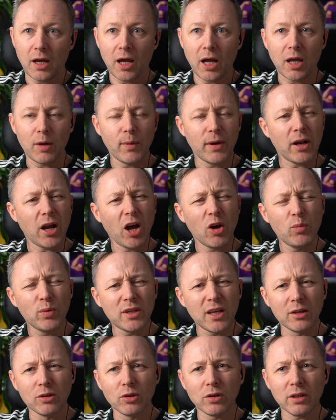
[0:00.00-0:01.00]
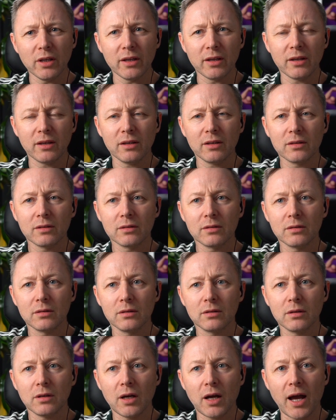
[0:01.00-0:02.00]
He went, how would I look like?
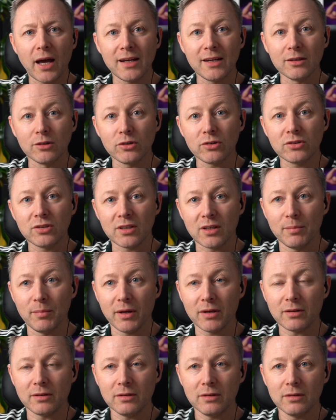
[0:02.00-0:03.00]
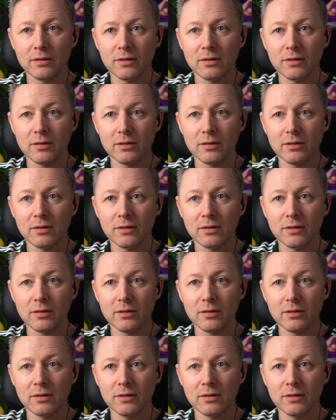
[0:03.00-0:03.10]
And he looked at the mirror.